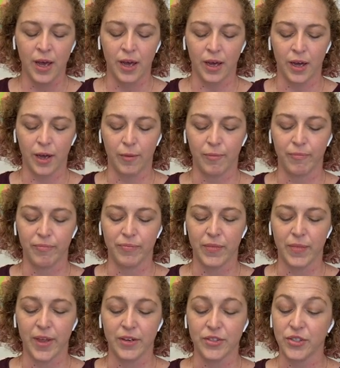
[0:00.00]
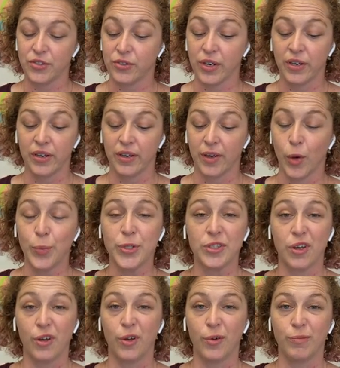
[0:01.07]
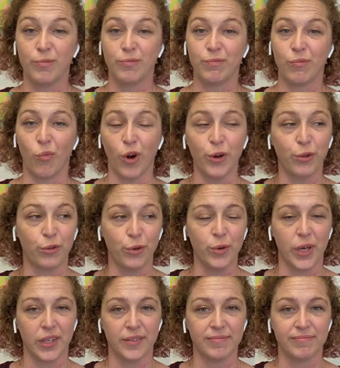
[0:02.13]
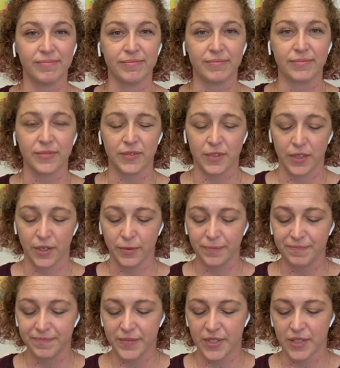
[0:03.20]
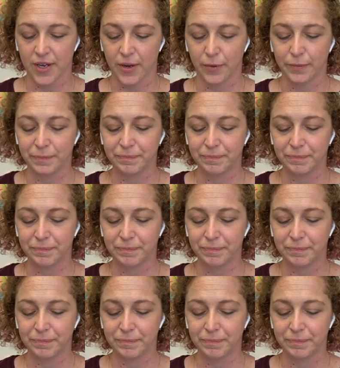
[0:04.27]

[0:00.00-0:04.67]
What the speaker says: And just try to help us all work through it. So,